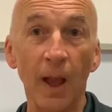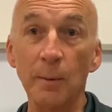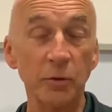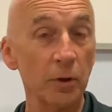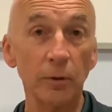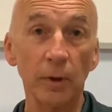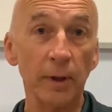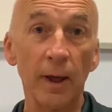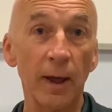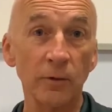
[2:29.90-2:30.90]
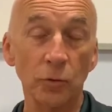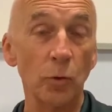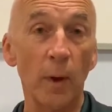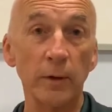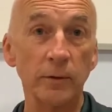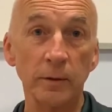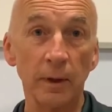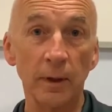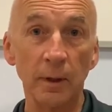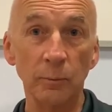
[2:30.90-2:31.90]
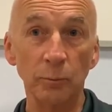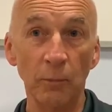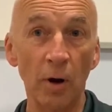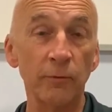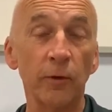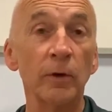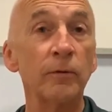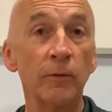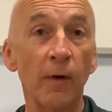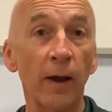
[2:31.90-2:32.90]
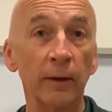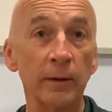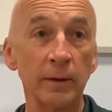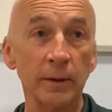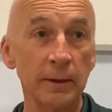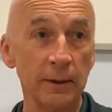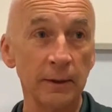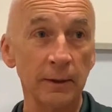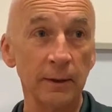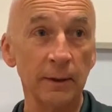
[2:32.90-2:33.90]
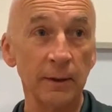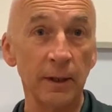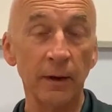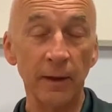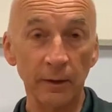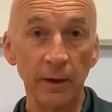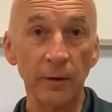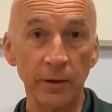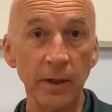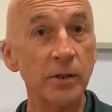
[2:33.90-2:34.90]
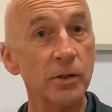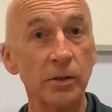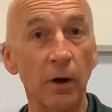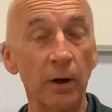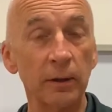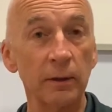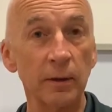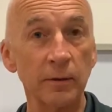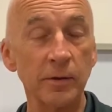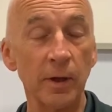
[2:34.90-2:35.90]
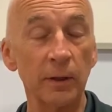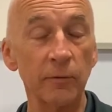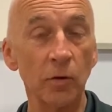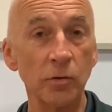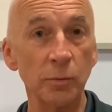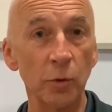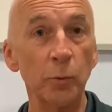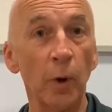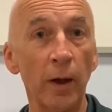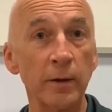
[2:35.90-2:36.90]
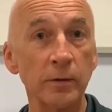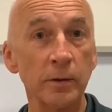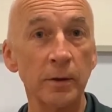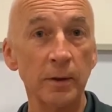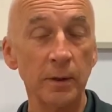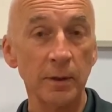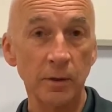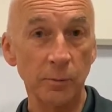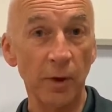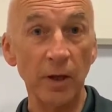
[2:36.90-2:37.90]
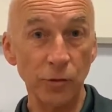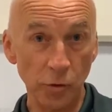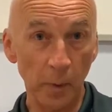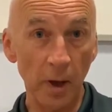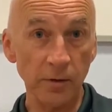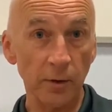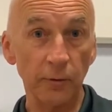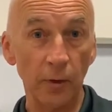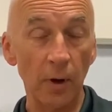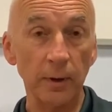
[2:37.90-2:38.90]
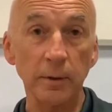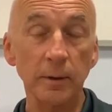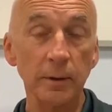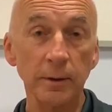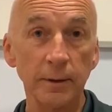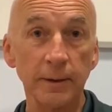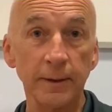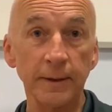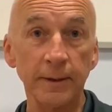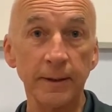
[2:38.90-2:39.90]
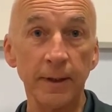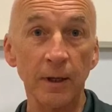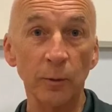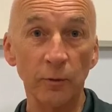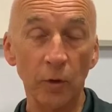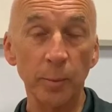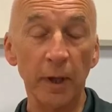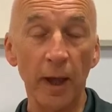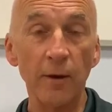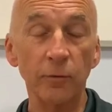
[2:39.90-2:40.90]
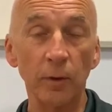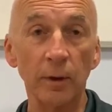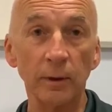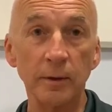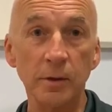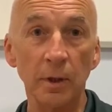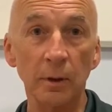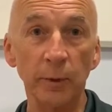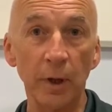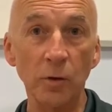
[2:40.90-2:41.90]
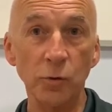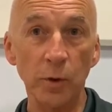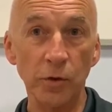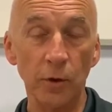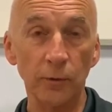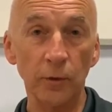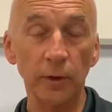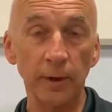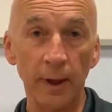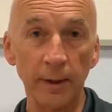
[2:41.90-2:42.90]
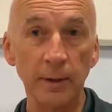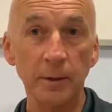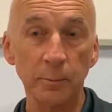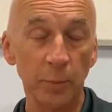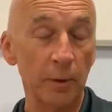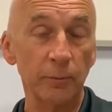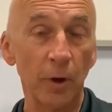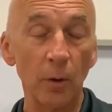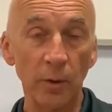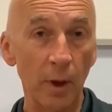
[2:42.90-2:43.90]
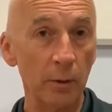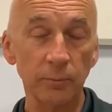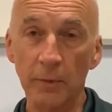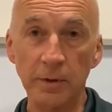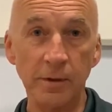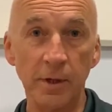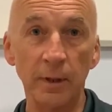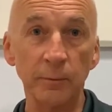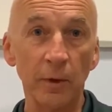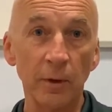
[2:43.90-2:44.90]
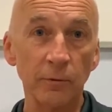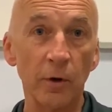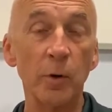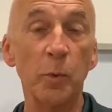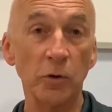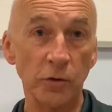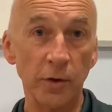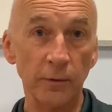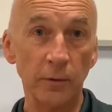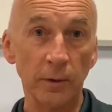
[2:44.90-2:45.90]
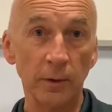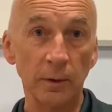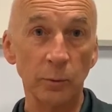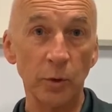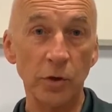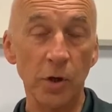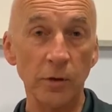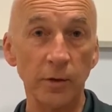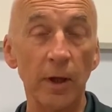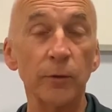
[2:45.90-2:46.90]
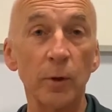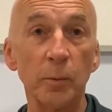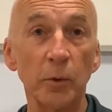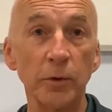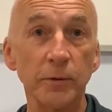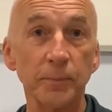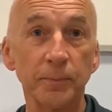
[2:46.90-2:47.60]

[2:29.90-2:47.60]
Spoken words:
Absolutely, yeah, as always. Mindful of the fact that they're a decent side. As I said, they've got some good players, some dangerous players up front, and we've got to be careful that we don't switch off on the day. But go there, as I said, very positive, with a chance to get 3 points.